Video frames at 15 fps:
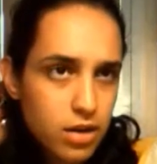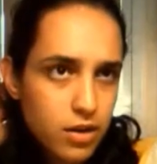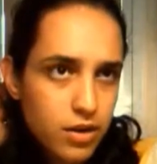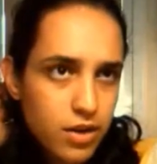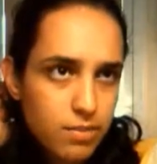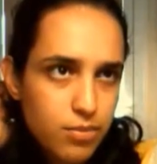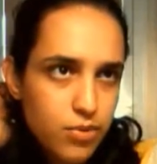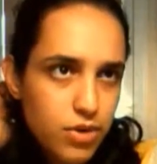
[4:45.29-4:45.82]
You
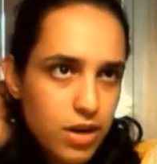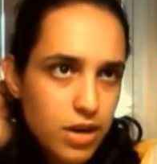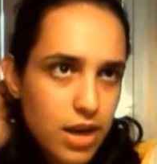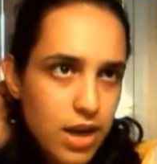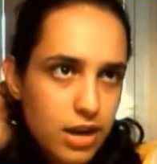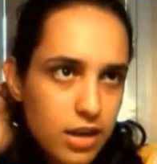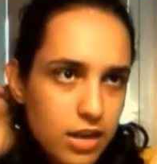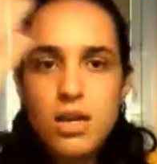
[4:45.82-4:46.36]
can put it,
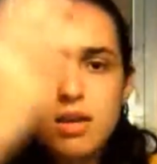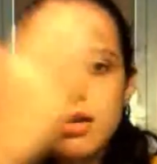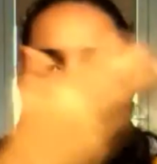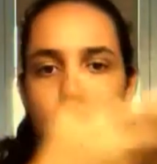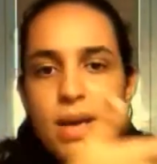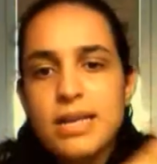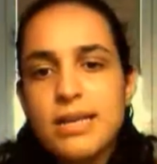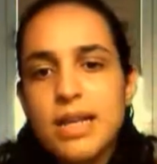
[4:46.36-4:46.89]
and it
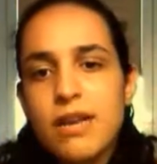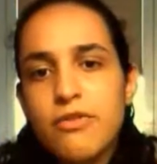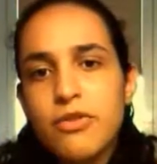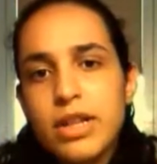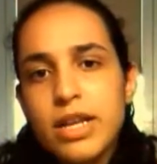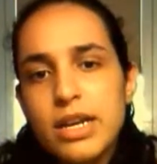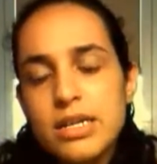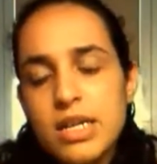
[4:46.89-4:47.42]
makes life
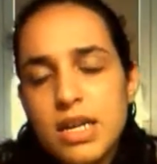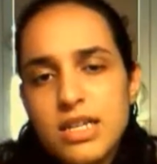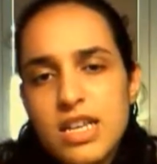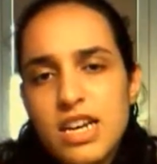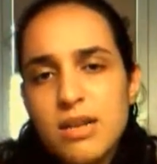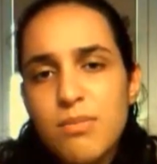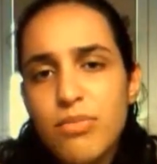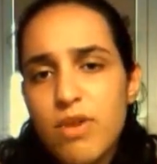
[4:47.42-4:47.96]
really easy because I
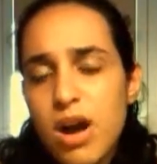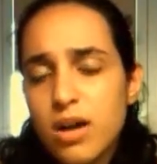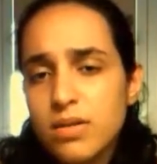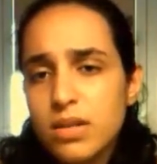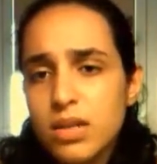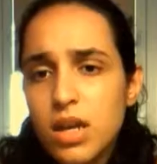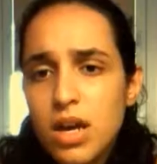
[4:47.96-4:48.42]
can browse